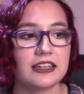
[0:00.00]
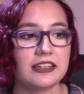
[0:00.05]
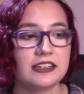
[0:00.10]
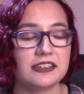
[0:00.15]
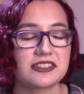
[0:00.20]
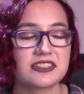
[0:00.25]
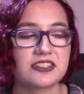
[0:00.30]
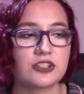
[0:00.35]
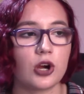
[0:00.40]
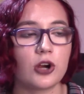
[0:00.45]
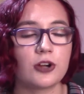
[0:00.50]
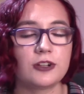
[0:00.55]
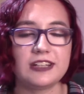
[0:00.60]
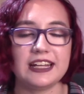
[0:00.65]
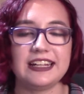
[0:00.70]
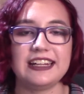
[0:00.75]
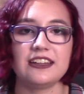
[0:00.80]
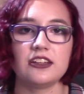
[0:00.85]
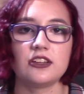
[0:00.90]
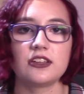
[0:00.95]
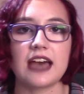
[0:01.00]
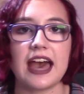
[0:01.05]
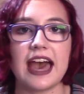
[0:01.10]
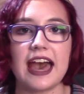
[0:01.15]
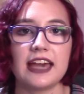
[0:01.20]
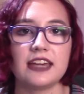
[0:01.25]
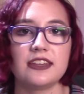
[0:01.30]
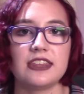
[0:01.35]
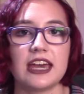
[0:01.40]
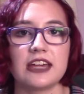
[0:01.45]
start dating a
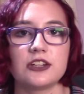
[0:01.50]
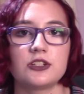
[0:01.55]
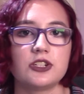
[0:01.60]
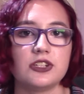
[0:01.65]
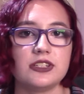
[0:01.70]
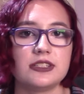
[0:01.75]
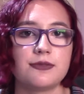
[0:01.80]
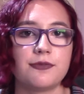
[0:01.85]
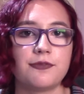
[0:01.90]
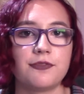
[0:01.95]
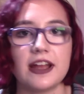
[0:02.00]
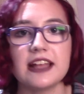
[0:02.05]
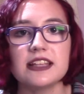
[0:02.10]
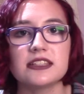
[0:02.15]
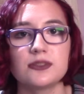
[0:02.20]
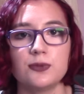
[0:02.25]
guy that she's friends